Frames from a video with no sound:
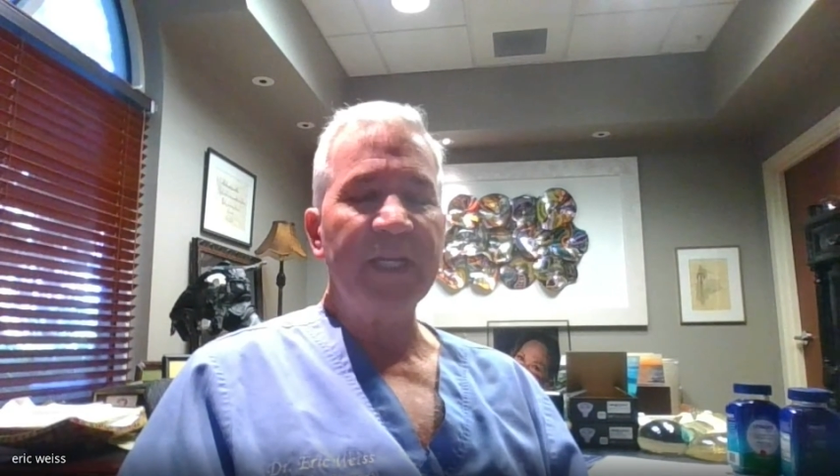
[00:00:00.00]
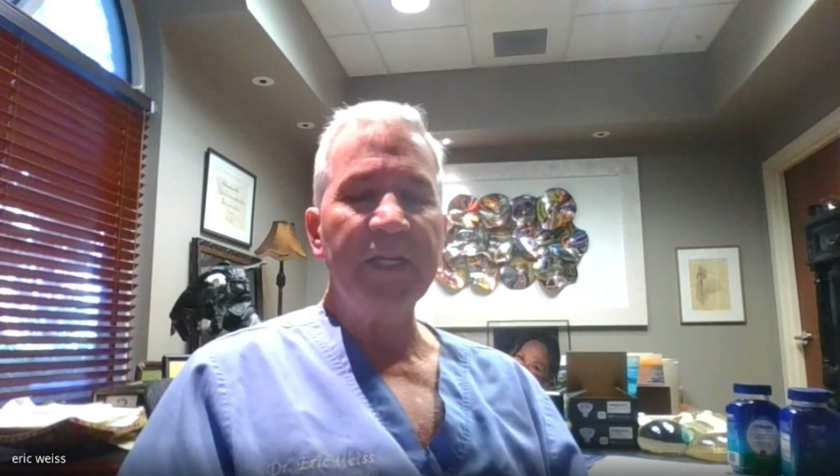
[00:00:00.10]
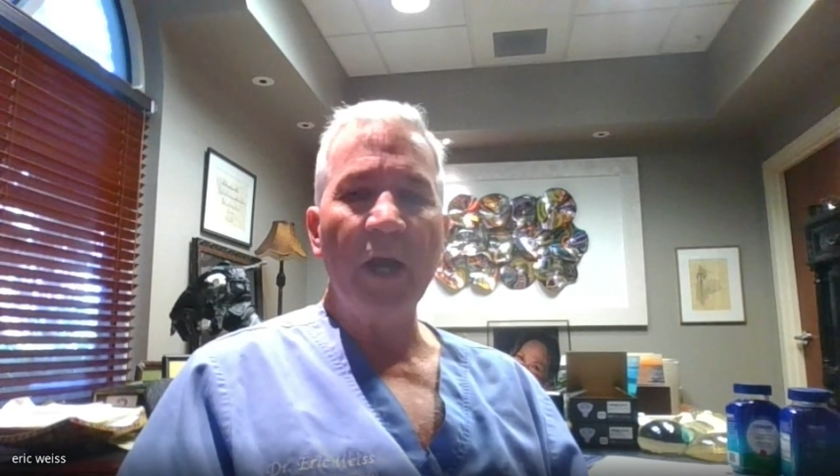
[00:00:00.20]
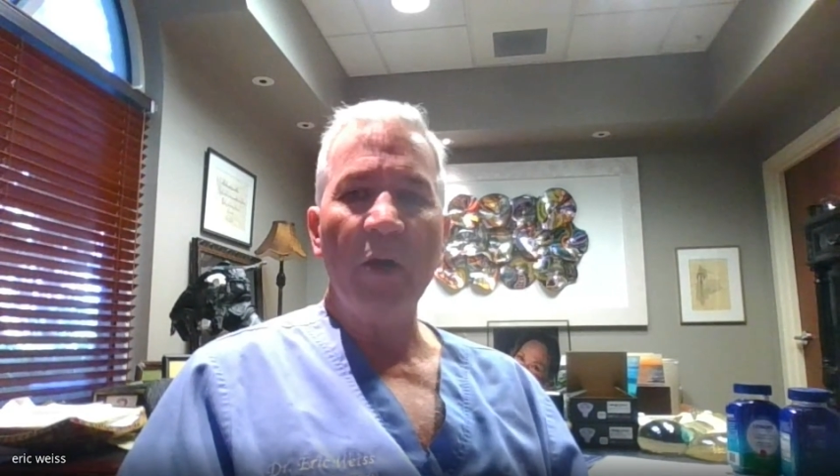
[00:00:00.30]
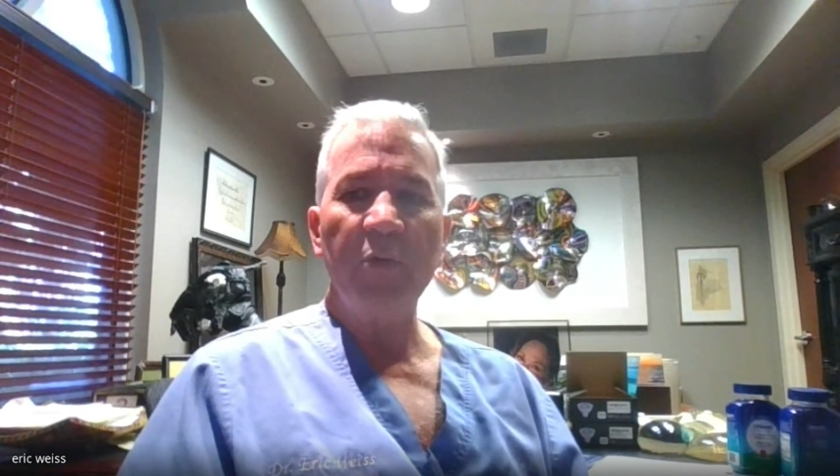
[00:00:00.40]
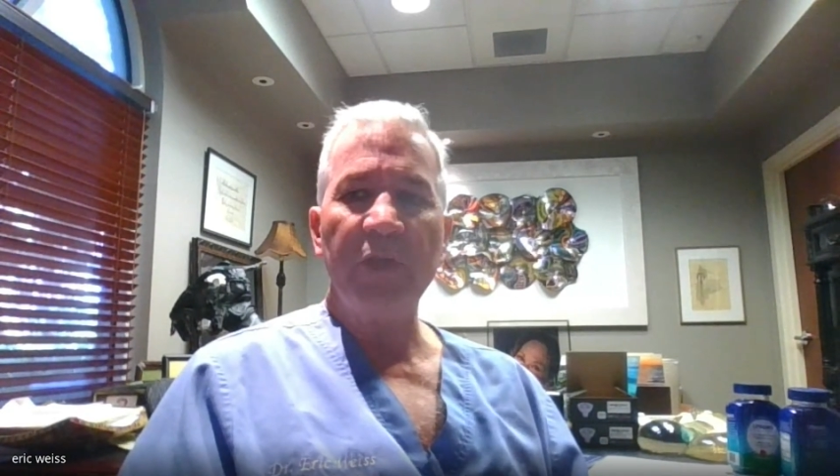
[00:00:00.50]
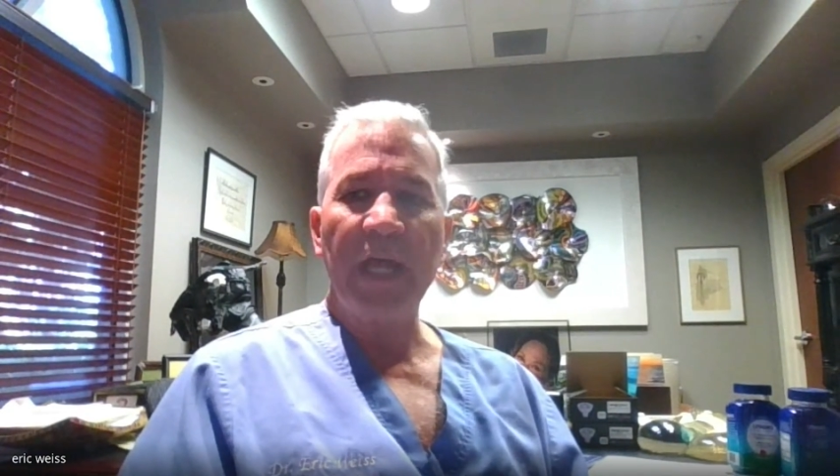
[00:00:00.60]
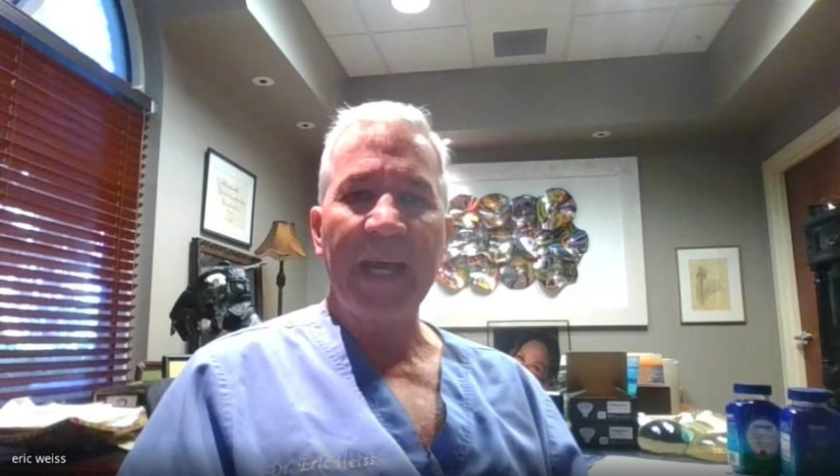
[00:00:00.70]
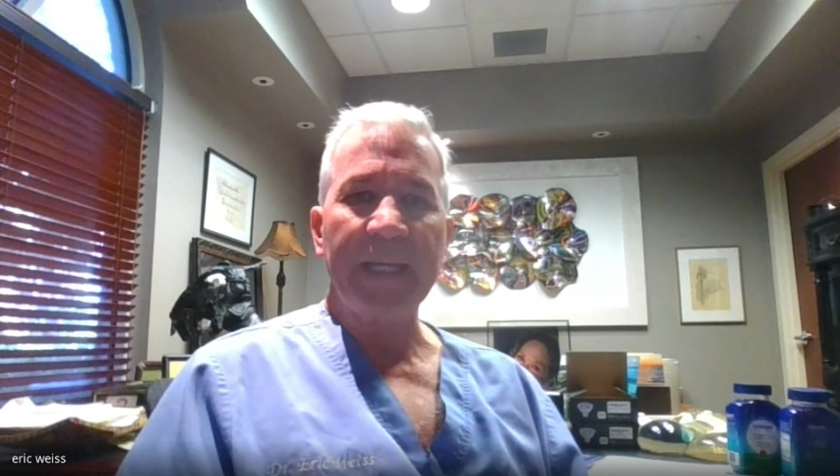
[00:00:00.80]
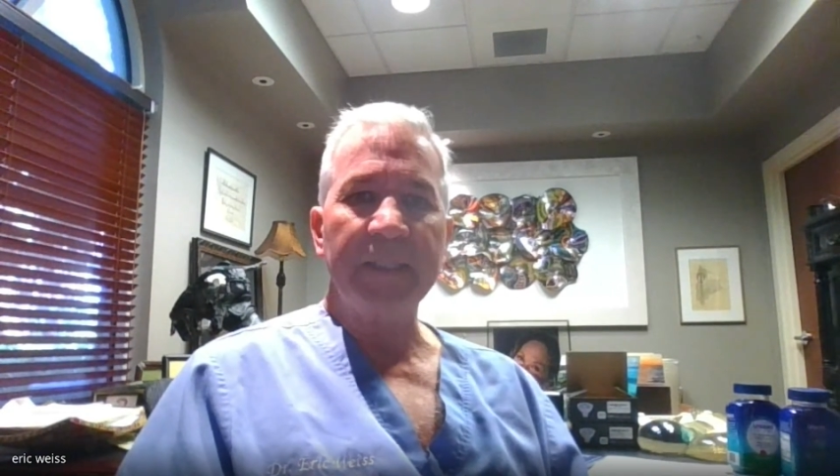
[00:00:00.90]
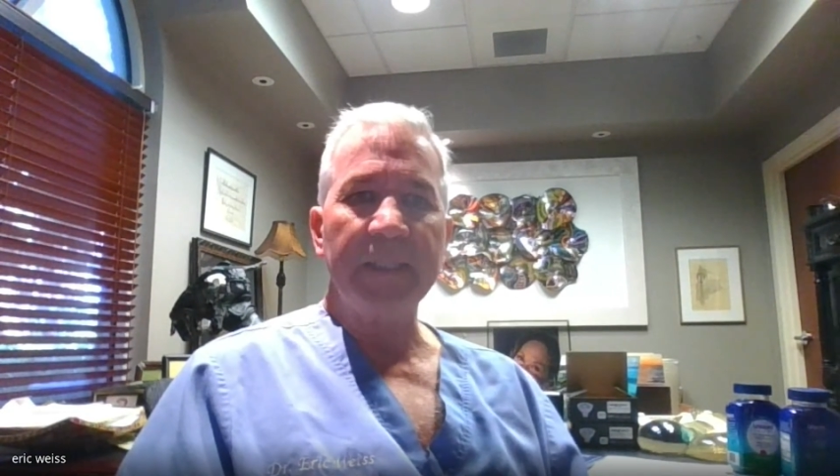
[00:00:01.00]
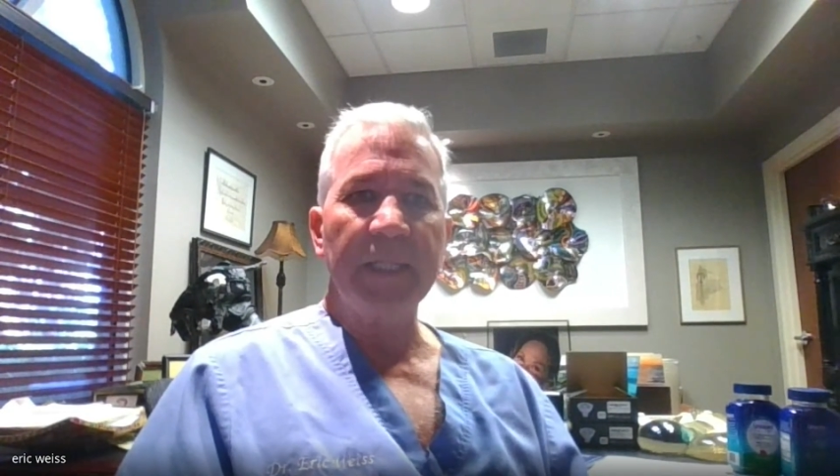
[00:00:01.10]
know that